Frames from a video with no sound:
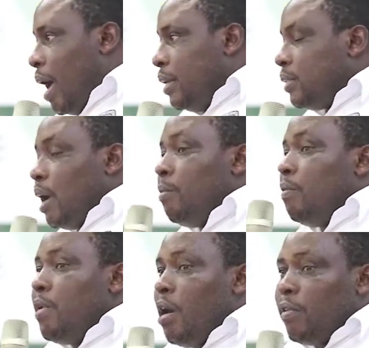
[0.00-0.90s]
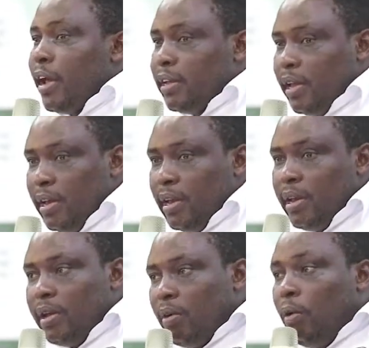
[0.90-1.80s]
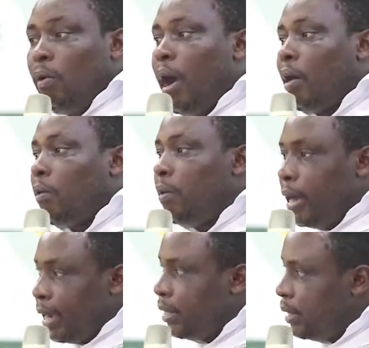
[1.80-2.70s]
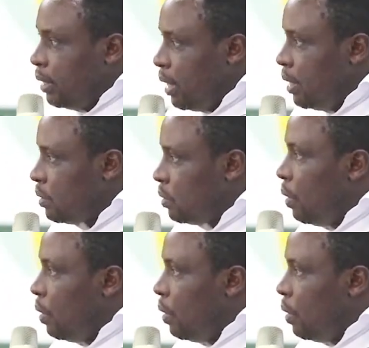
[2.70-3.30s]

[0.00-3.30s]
And some of you have attended or are conducting these.